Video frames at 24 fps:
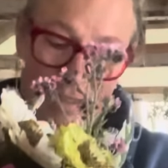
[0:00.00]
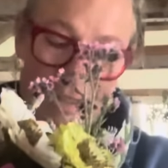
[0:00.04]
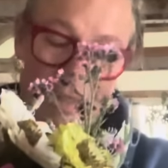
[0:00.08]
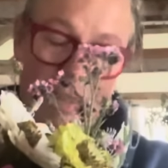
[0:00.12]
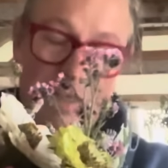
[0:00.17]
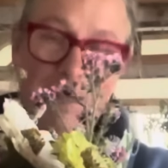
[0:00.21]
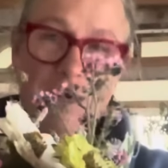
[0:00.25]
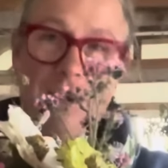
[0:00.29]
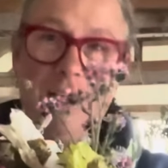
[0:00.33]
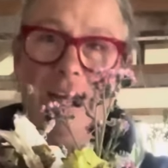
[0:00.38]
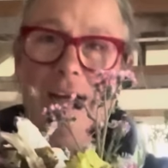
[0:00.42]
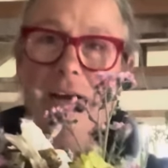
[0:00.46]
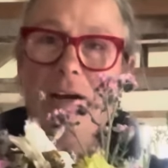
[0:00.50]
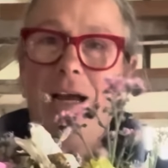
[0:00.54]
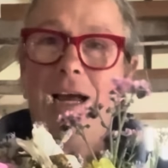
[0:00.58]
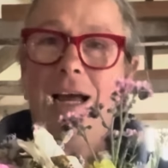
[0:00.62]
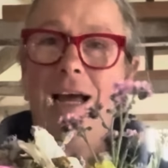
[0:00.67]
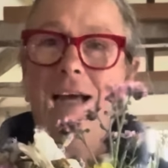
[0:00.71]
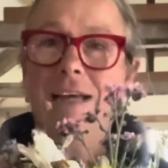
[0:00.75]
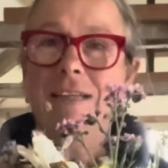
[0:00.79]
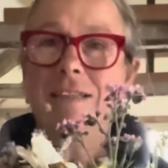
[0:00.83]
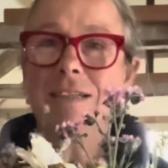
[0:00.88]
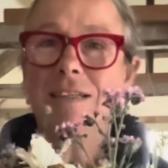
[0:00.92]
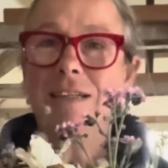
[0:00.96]
I
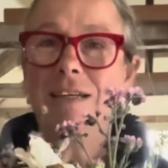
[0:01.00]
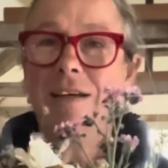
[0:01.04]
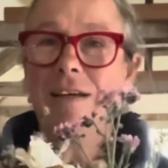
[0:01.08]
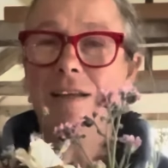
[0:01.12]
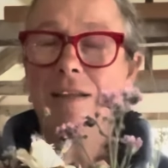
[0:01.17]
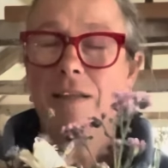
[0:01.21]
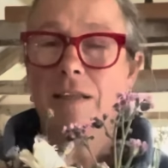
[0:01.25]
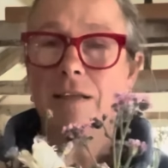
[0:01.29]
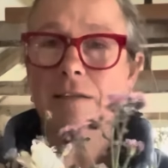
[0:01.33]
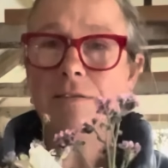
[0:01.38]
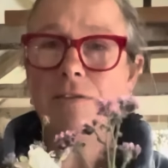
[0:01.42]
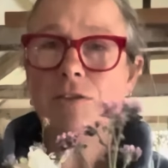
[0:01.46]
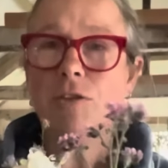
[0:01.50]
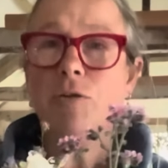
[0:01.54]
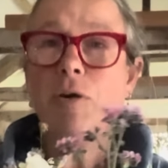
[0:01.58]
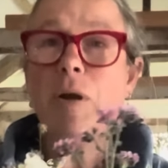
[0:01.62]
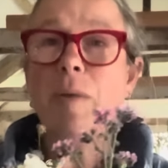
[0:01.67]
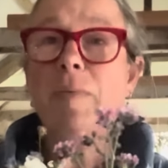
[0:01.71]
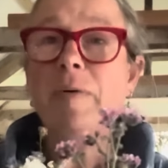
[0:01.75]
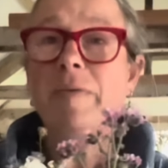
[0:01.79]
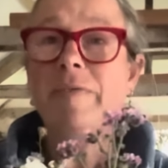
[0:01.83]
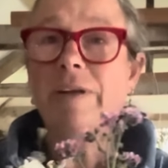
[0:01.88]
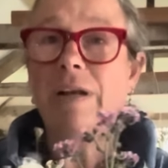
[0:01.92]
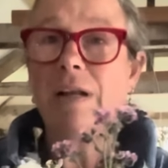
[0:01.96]
had the
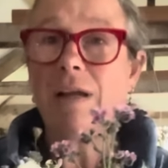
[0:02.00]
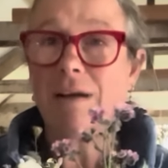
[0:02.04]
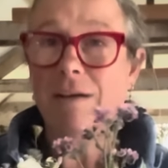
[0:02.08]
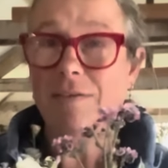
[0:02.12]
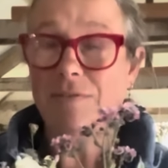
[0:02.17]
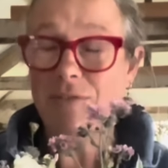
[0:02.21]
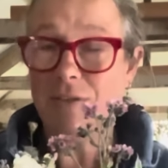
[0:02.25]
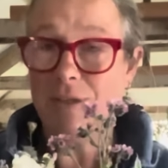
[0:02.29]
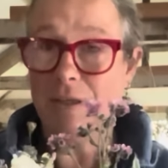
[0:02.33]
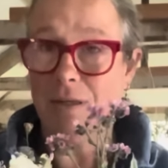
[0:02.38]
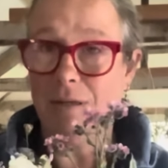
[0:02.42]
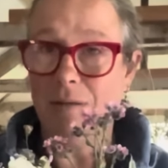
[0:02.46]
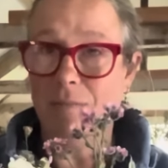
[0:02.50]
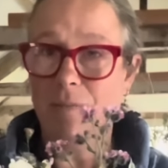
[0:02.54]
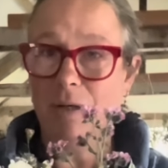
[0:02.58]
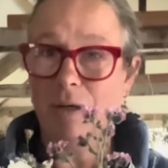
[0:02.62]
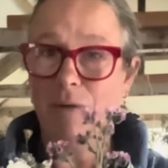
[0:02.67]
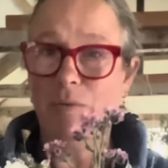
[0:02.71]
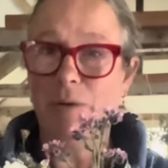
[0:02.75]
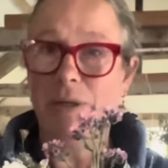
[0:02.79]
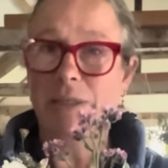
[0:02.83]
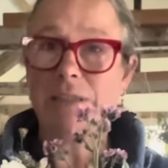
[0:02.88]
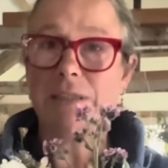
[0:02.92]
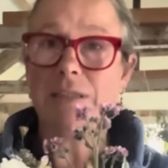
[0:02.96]
trip of a lifetime. I
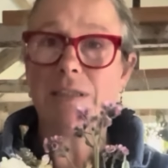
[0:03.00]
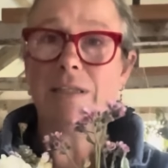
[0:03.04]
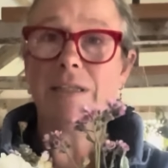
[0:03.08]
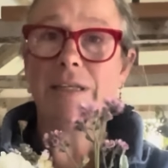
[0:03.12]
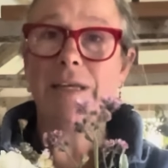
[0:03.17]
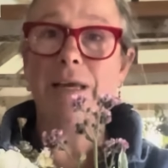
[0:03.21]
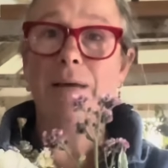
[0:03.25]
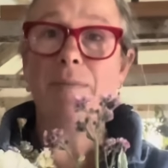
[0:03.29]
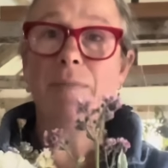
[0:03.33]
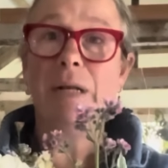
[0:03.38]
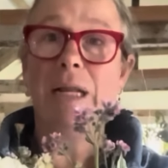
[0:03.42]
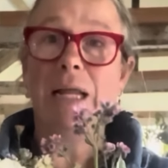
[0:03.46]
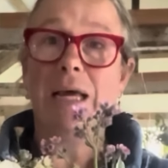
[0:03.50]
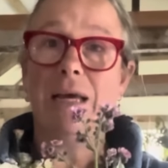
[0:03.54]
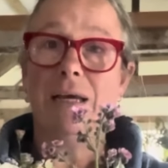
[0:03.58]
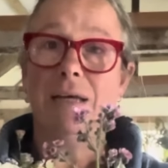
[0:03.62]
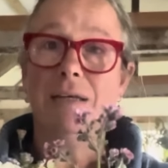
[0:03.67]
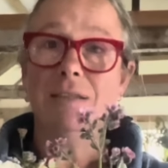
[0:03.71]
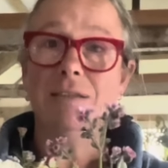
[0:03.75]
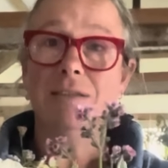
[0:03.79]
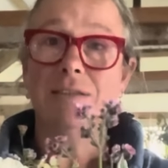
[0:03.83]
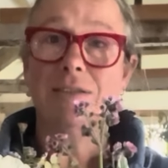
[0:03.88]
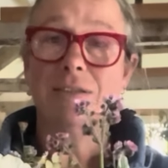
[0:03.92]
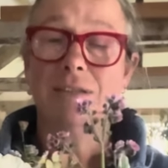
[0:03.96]
went to the
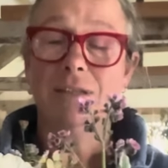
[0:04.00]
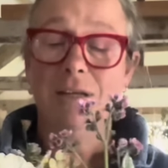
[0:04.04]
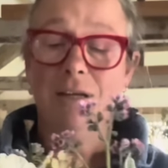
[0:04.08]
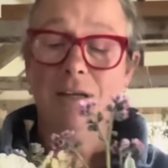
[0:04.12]
Himalayas